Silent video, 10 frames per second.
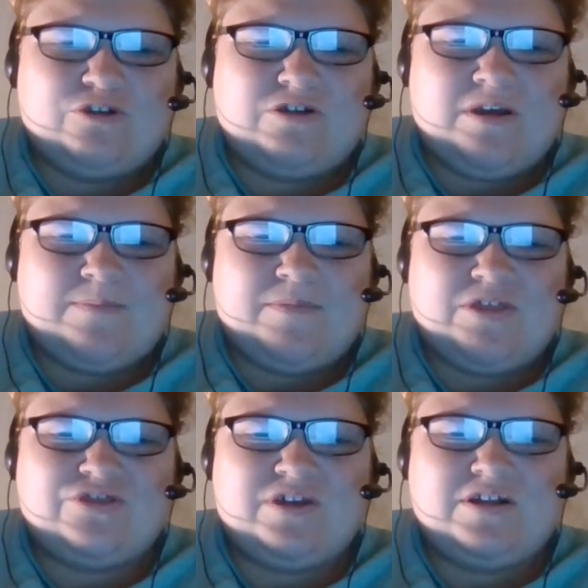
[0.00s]
in
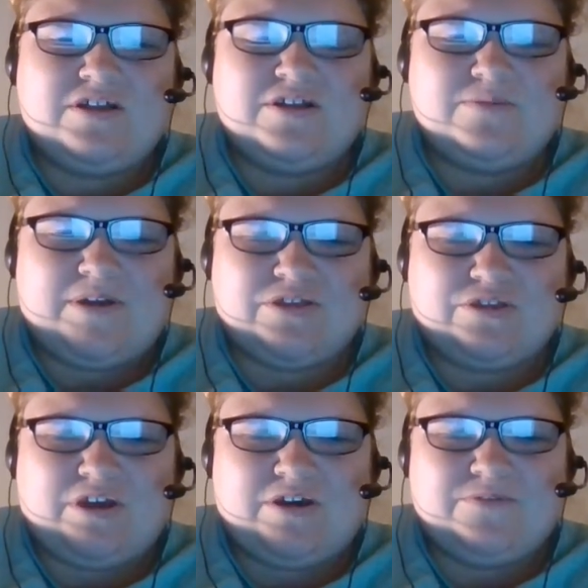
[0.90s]
Mesilla, New
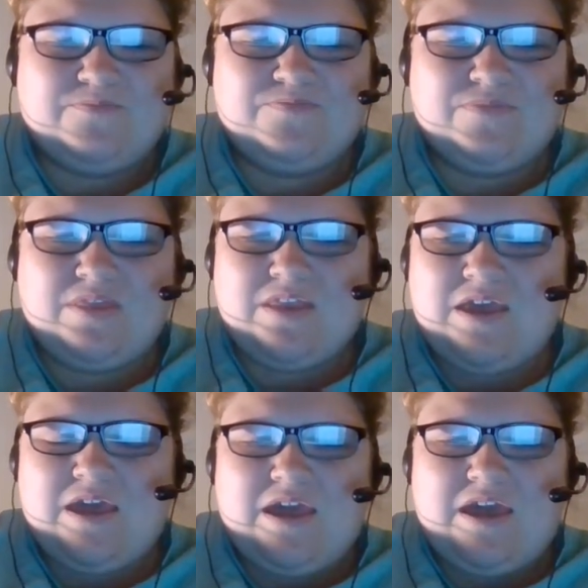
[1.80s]
Mexico.
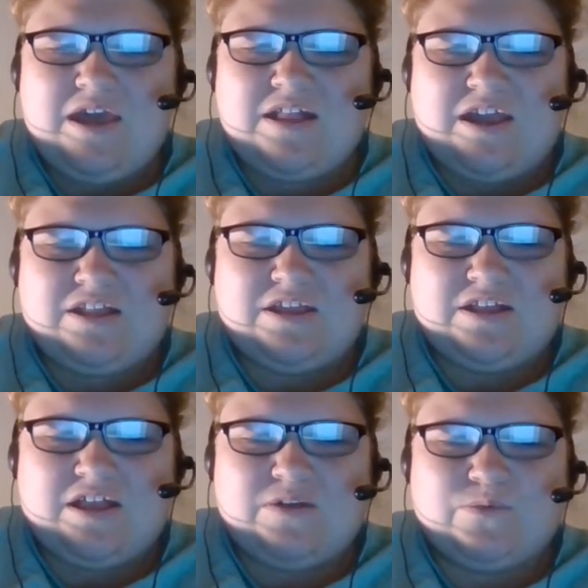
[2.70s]
In
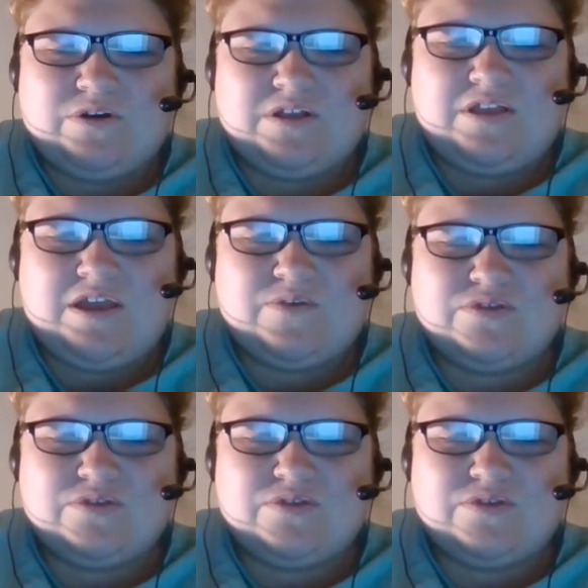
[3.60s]
1881, he